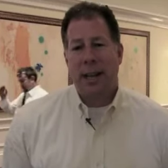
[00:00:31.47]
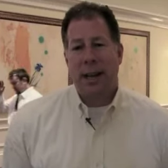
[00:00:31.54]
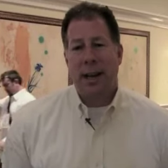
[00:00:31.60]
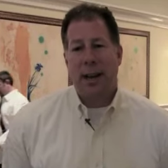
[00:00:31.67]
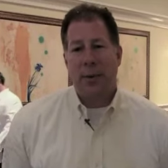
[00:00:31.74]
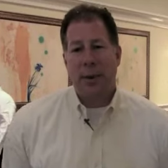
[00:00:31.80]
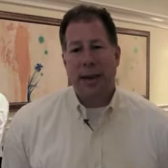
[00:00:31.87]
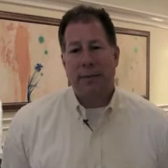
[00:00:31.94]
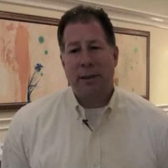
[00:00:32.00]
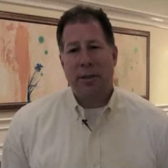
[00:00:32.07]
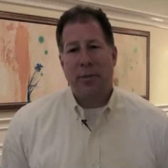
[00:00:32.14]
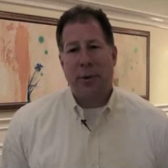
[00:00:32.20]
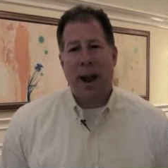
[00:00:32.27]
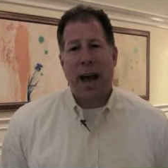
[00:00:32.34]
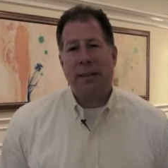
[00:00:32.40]
Uh, we have a
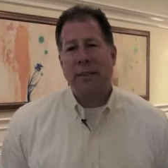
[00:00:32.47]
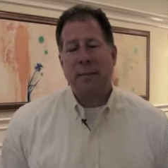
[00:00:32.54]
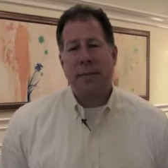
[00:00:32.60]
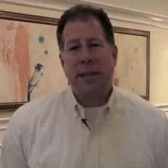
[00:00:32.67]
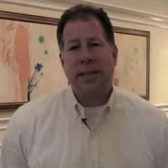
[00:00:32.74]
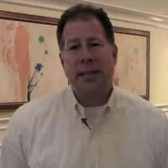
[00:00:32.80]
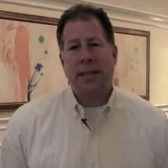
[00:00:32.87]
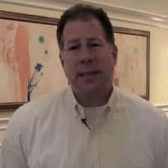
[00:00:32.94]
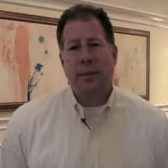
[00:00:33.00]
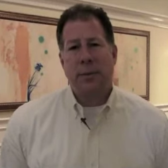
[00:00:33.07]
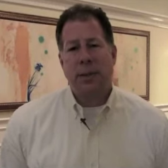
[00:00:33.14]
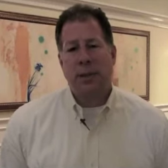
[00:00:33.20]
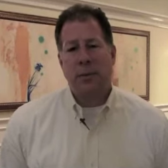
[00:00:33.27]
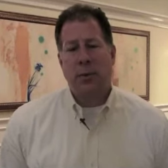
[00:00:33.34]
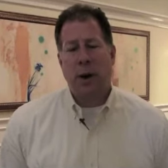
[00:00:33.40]
thriving business
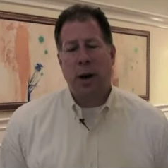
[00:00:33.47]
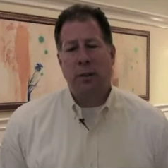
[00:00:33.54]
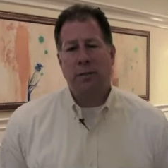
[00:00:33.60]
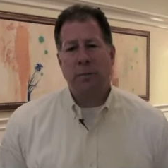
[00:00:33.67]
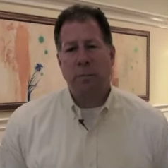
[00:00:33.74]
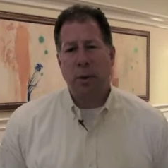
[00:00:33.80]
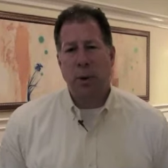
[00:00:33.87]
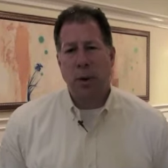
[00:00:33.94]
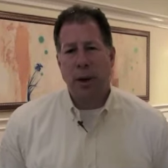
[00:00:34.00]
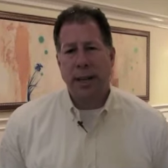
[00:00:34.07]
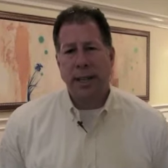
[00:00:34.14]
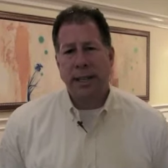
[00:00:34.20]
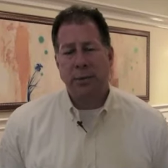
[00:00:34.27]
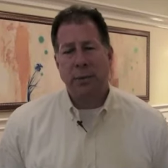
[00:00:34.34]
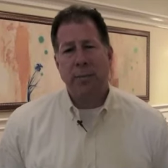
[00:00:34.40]
with 12 employees.